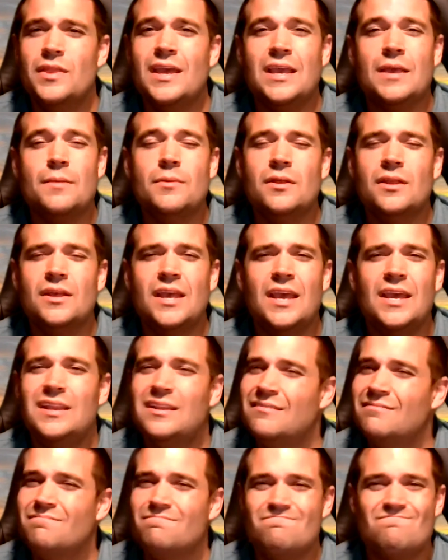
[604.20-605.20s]
they communicate,
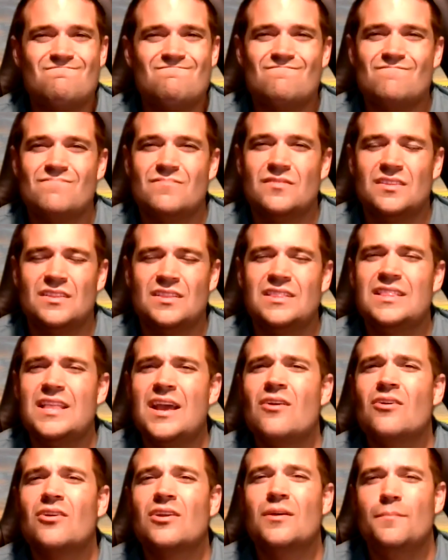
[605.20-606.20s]

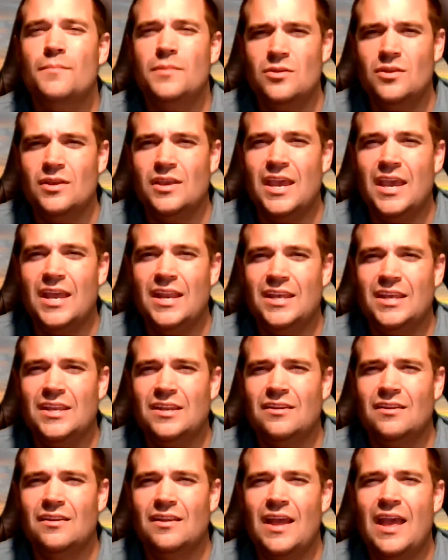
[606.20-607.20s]
they're
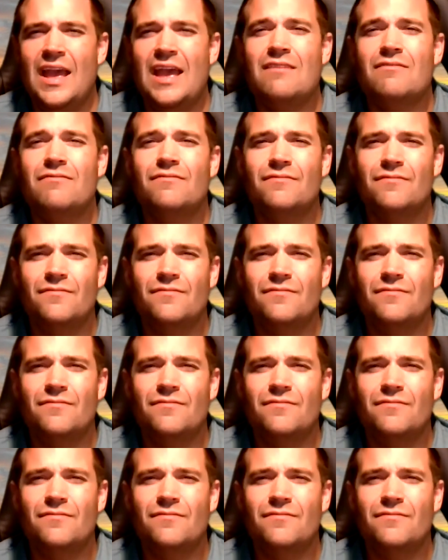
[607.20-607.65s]
communicating a